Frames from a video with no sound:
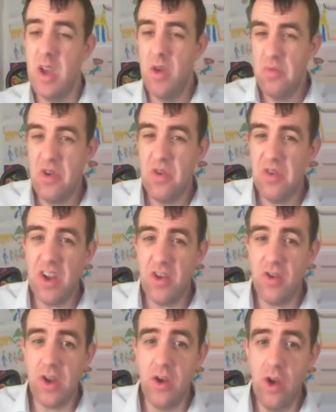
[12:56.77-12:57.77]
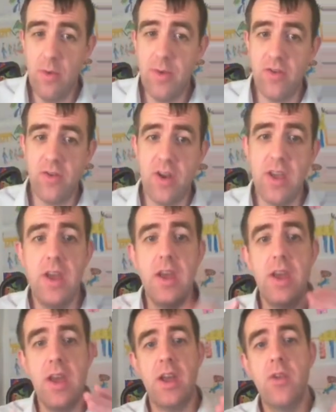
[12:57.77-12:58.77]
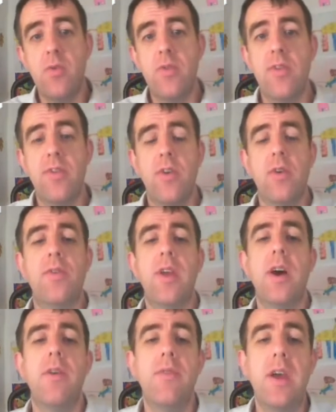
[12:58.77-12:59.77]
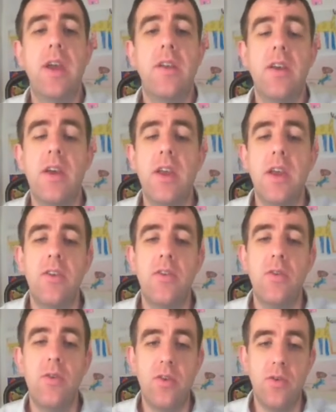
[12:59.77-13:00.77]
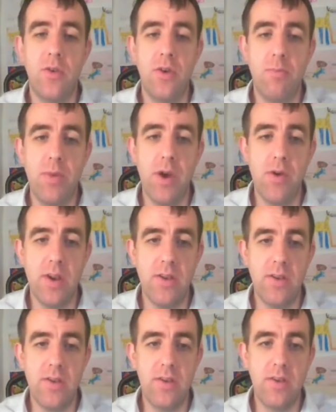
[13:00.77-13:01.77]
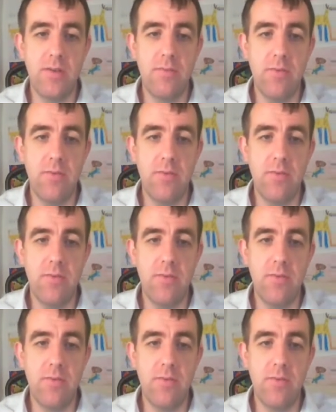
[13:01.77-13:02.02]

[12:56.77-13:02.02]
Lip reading: We used our trigonometry and we resolved our vector into two components.